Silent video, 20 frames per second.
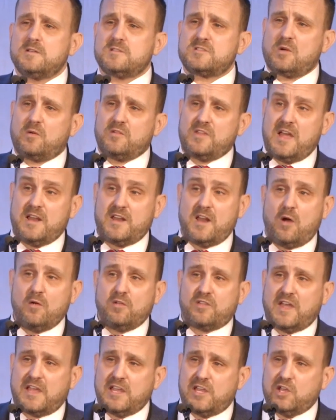So on that
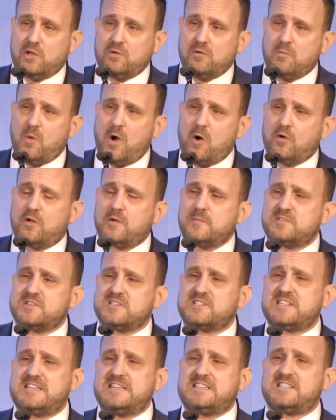note, thank you and welcome
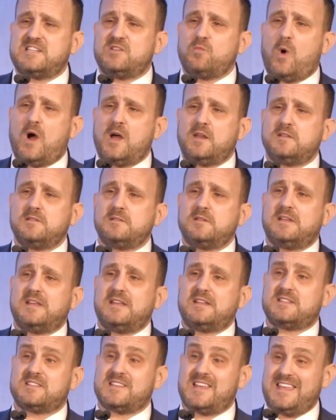to CT1,
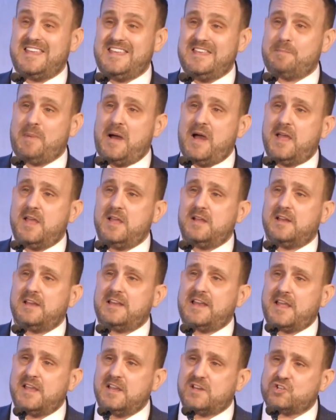to eBay,
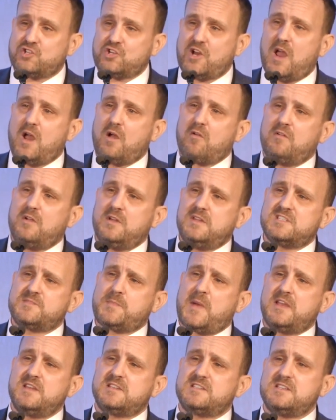Lake Showering
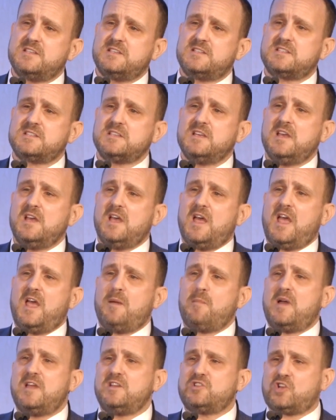Spaces,
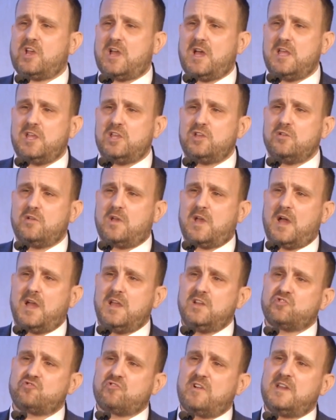MHK
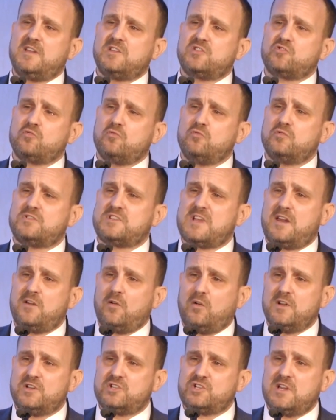UK, Trend Tool
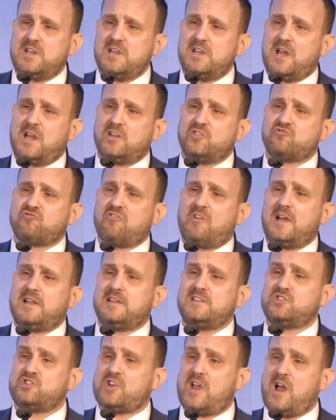Technology and
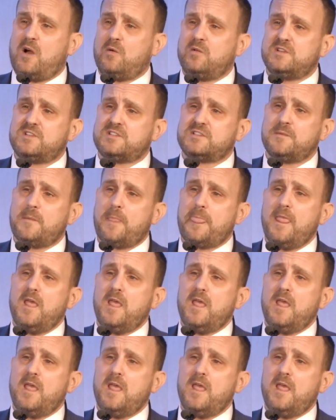Triton Showers,